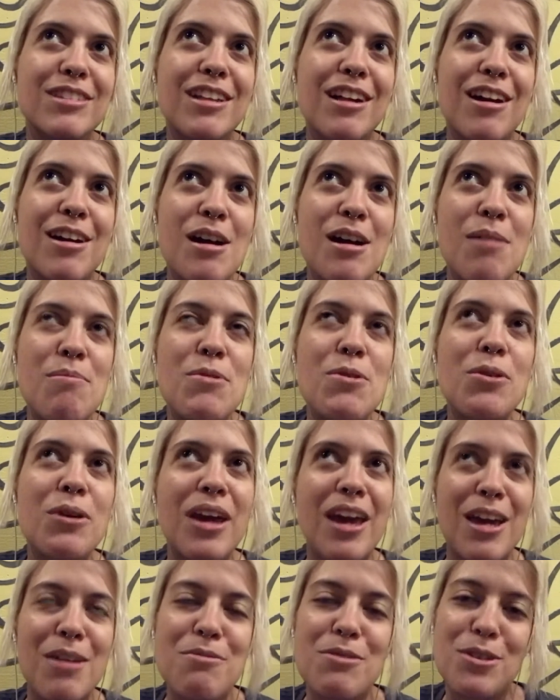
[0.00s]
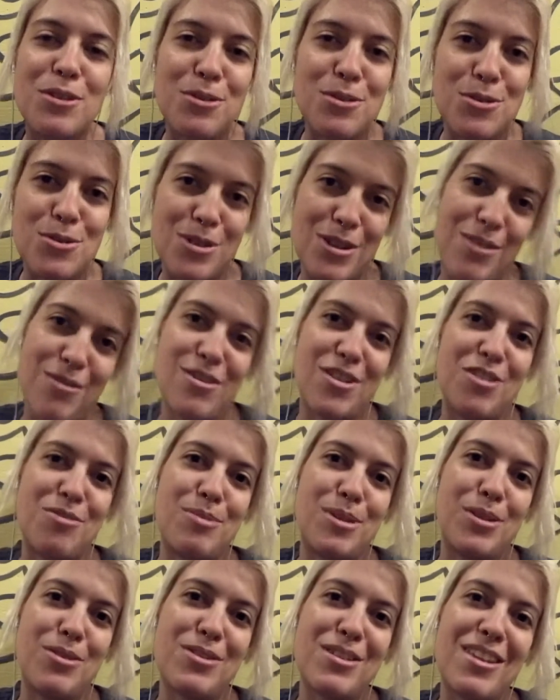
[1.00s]
I'm okay with those
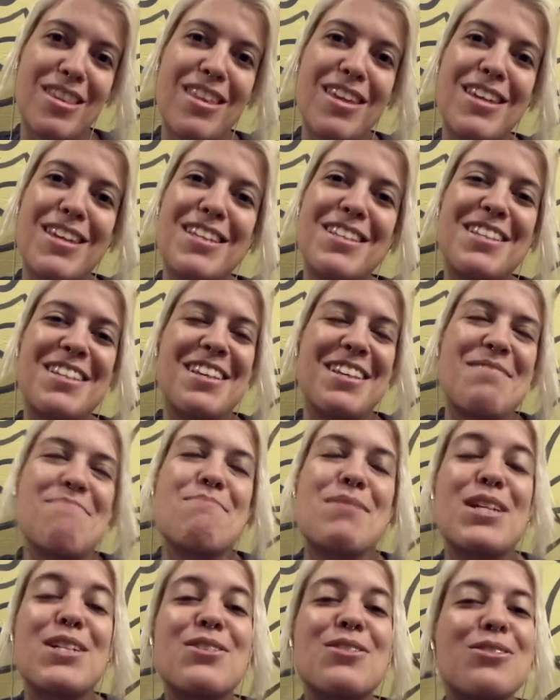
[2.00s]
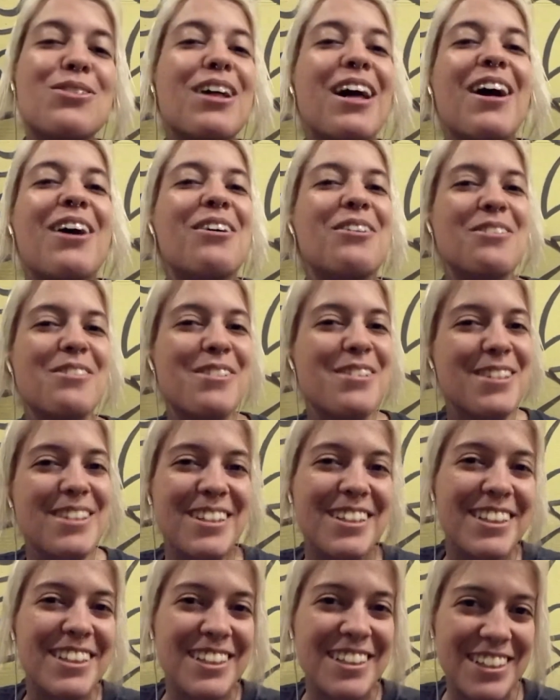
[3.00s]
£25. I think it's a mental health
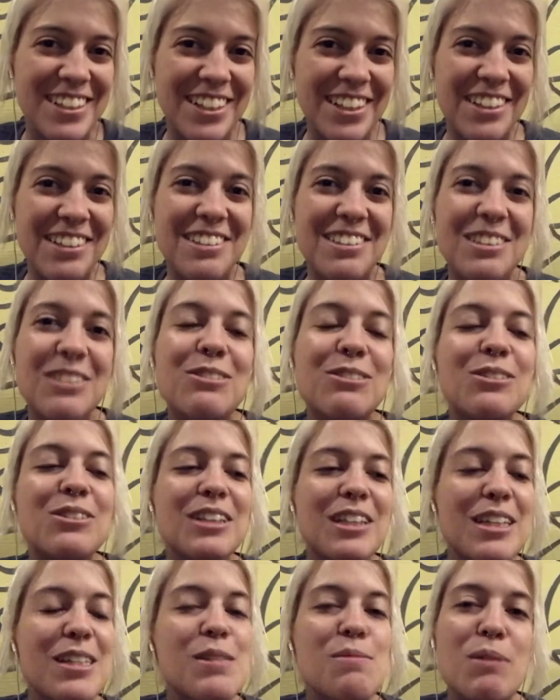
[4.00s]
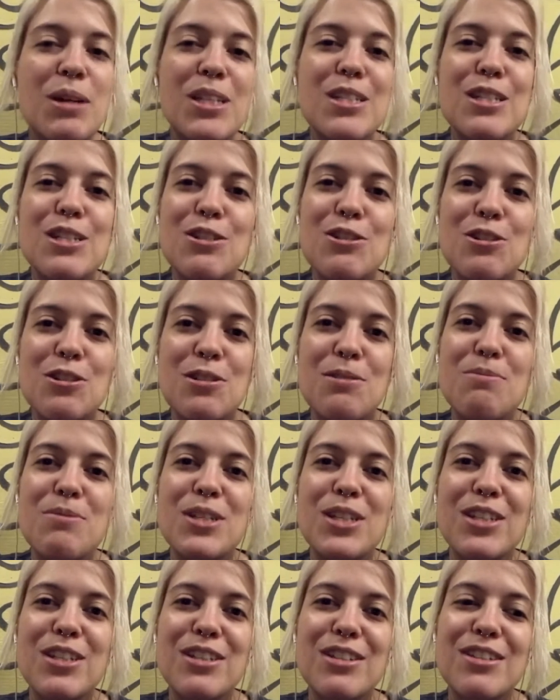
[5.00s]
kind of expenditure,
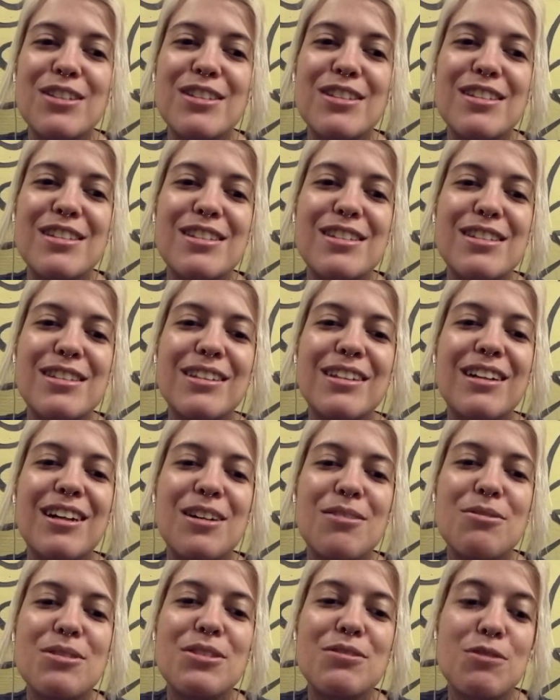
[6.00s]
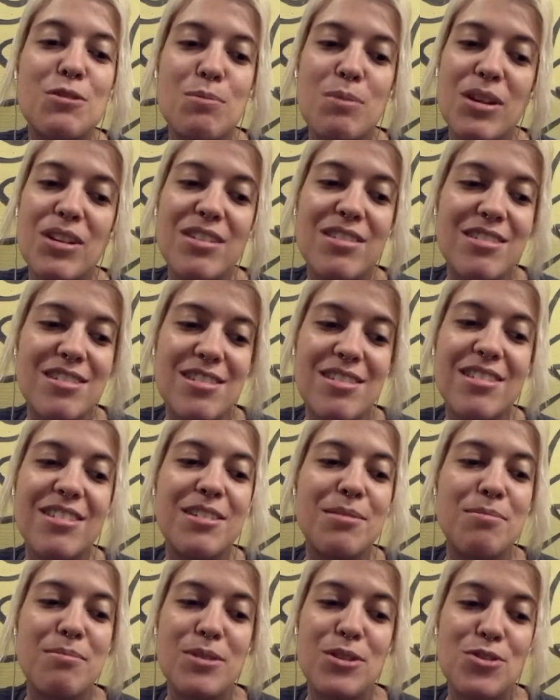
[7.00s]
because I would have spent
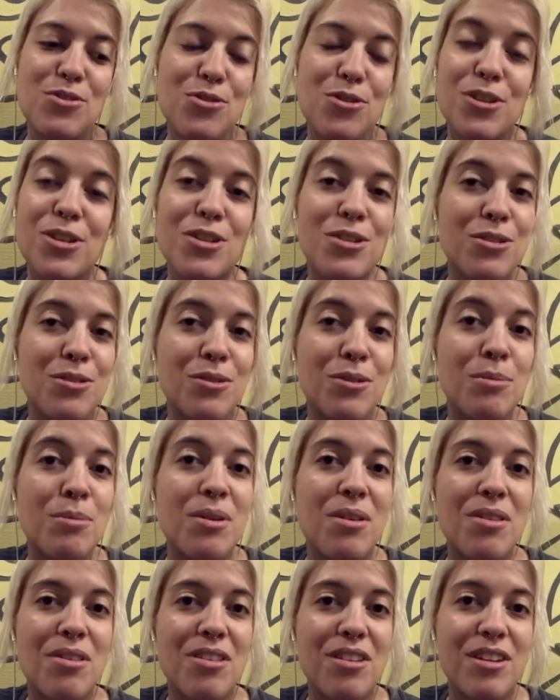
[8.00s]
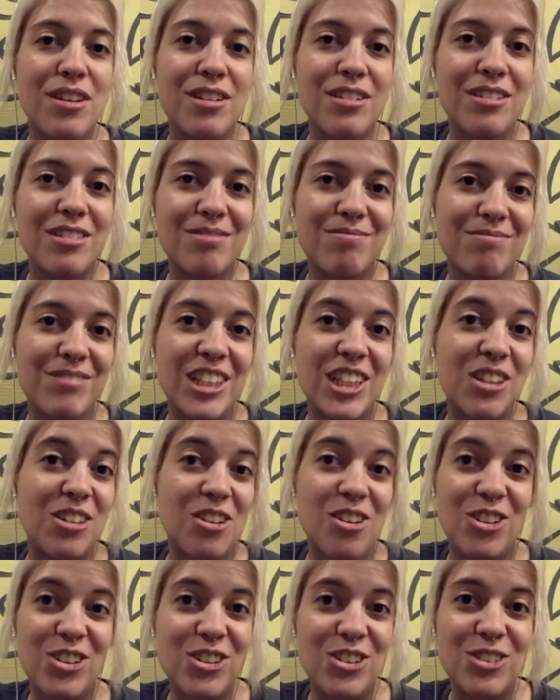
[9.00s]
the majority of the month in the
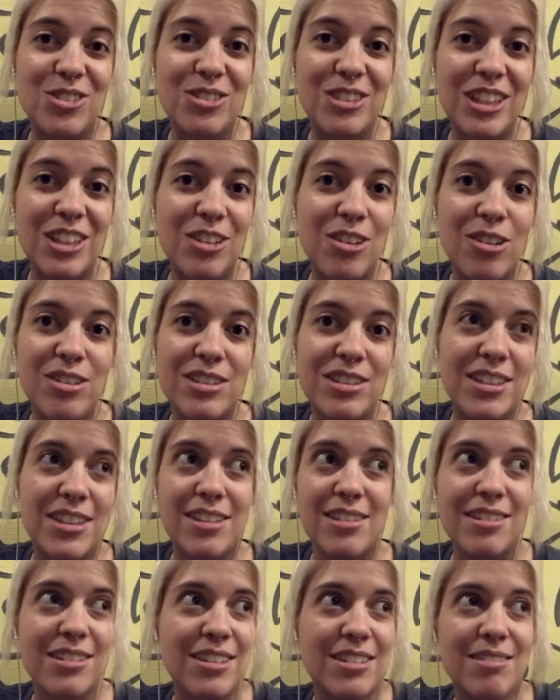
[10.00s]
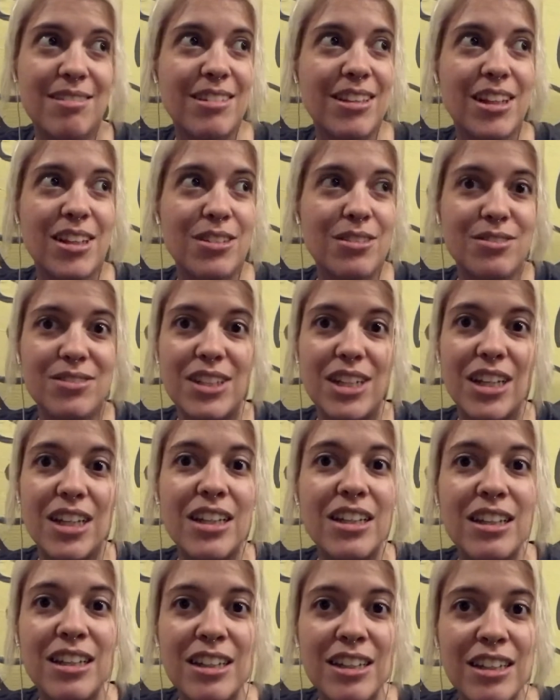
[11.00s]
hostel and not seen the light of
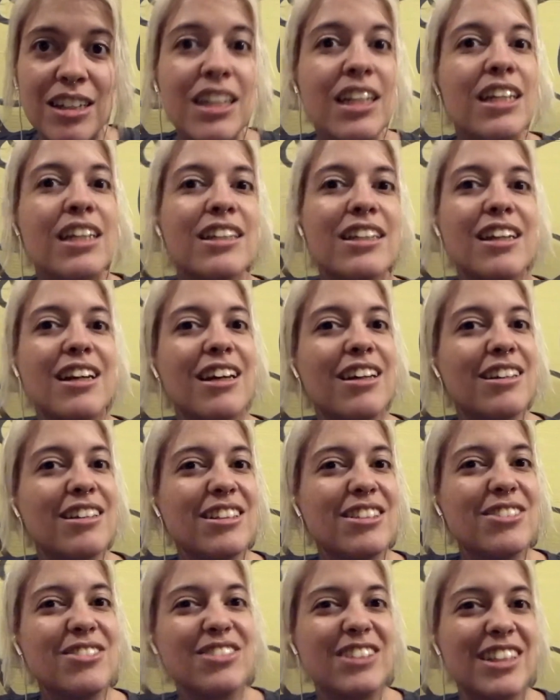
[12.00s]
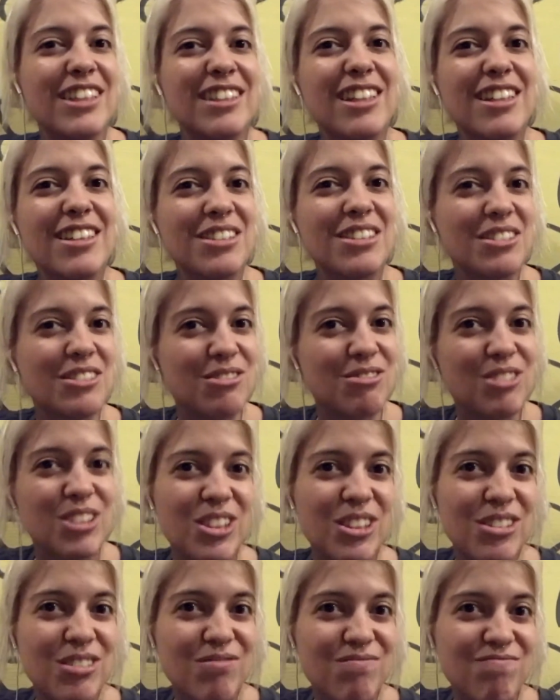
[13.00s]
day, and I don't think that's good for
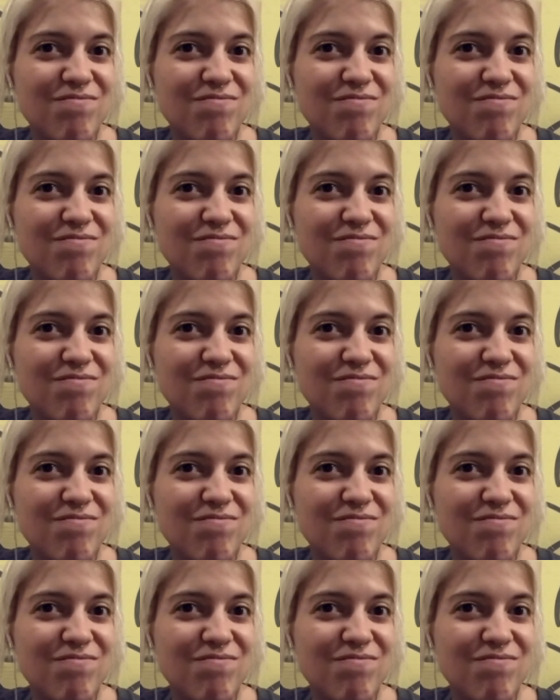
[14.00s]
you.